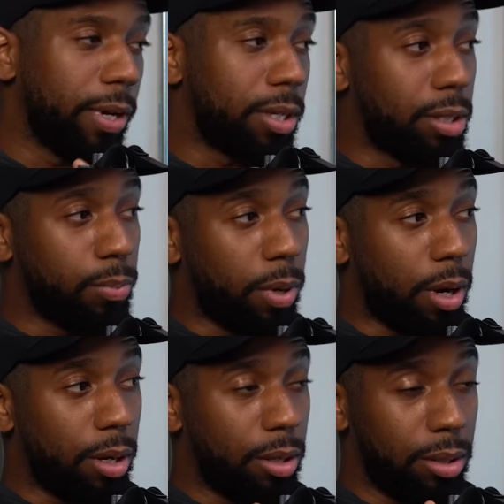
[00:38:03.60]
fixes.
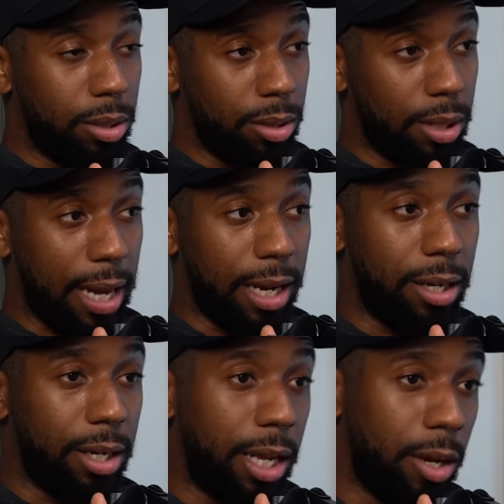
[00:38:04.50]
But at the
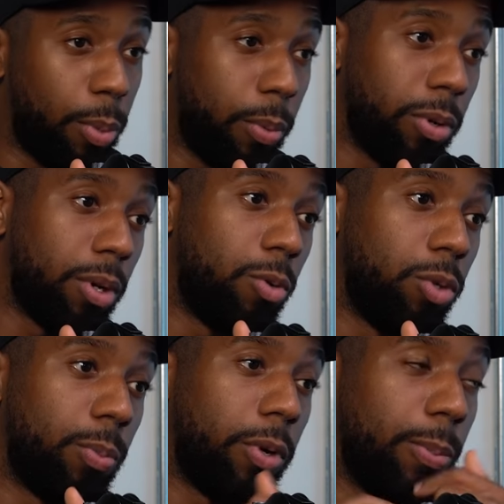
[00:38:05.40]
end of the day, you're probably going to
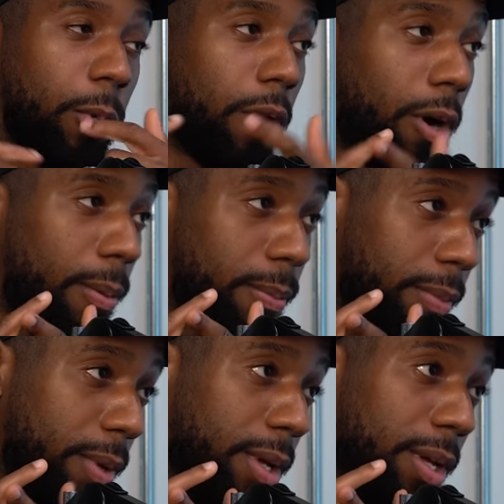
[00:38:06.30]
cause your body more harm.
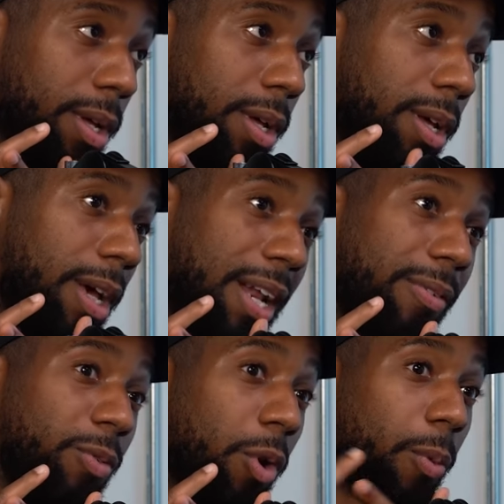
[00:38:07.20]
Mm-hmm. And
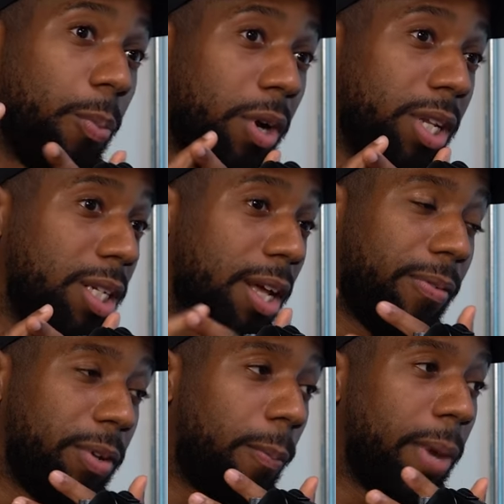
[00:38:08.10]
if not your body, definitely your